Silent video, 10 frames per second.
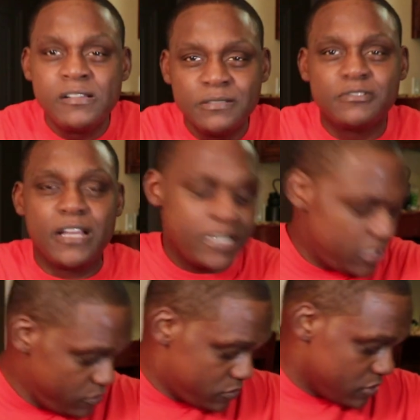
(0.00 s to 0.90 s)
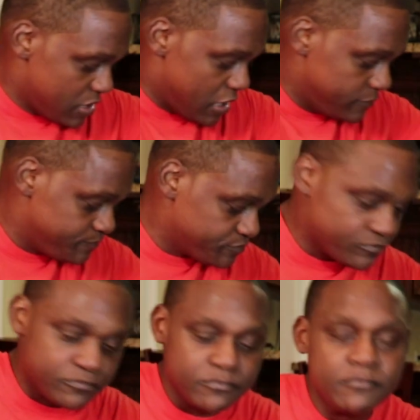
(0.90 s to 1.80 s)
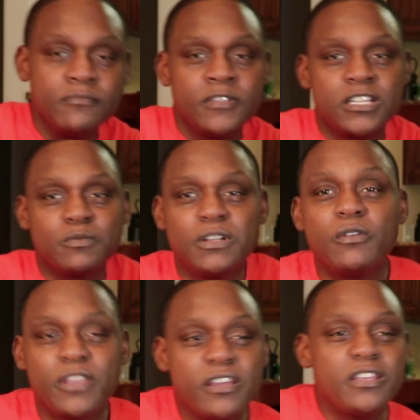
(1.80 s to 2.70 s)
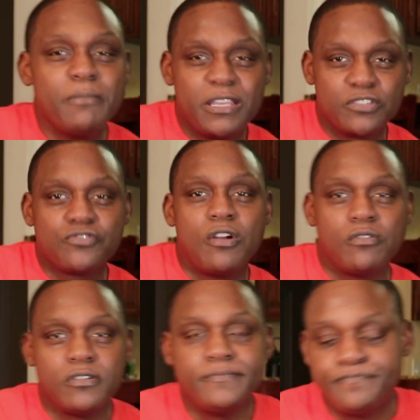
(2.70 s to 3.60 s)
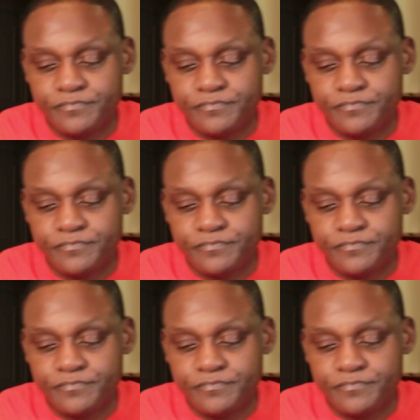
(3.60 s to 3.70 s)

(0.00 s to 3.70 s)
I'm trying to get used to it now. Cause what don't kill you make you stronger.